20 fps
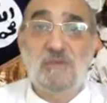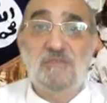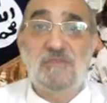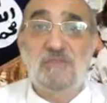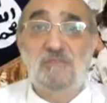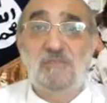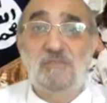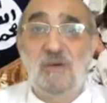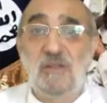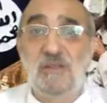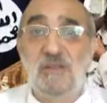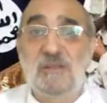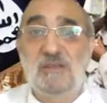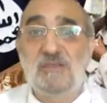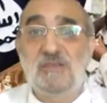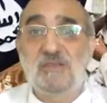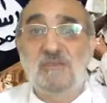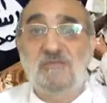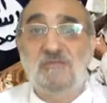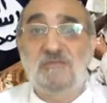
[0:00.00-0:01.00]
of the
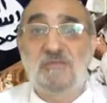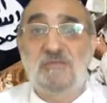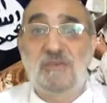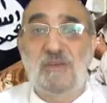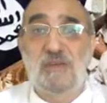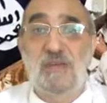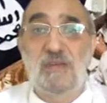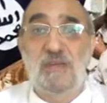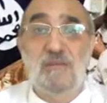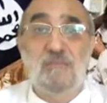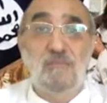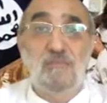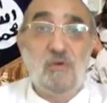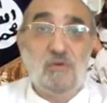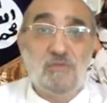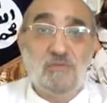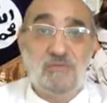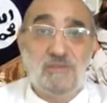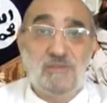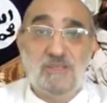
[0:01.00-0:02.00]
politics of
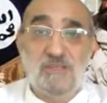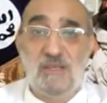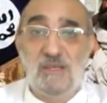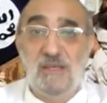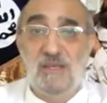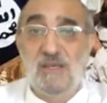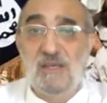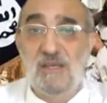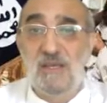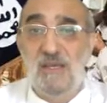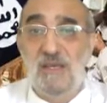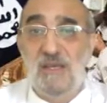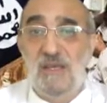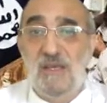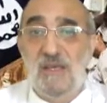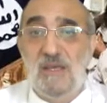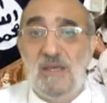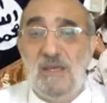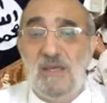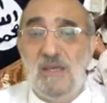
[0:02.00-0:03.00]
hypocrisy
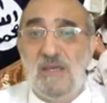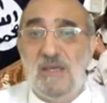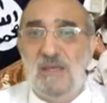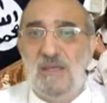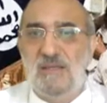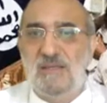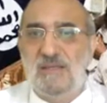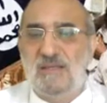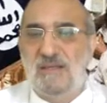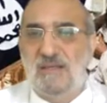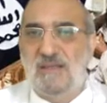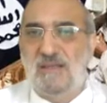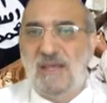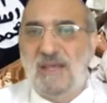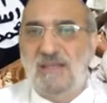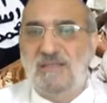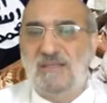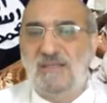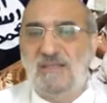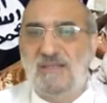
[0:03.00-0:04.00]

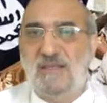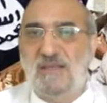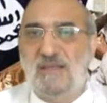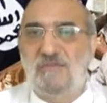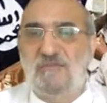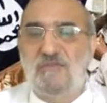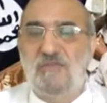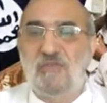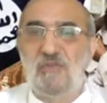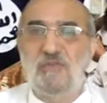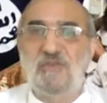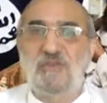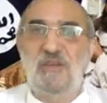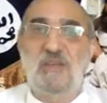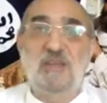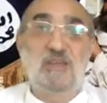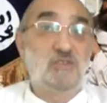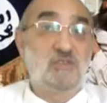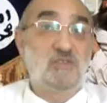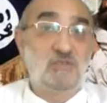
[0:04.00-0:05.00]
that's for
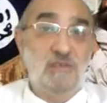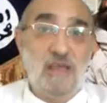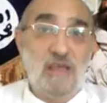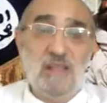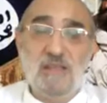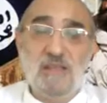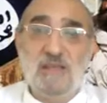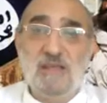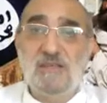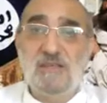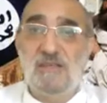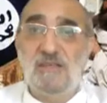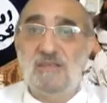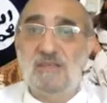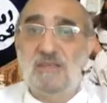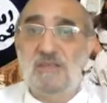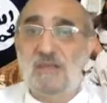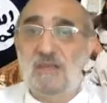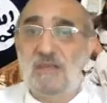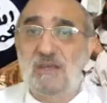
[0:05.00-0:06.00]
the Israelis
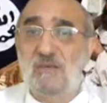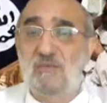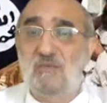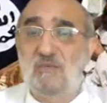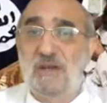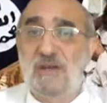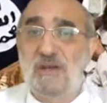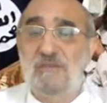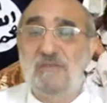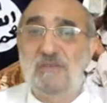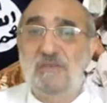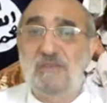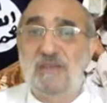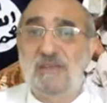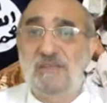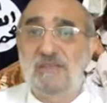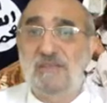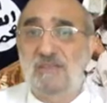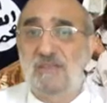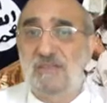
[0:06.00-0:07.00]
whenever
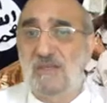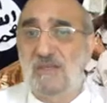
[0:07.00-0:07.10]
that's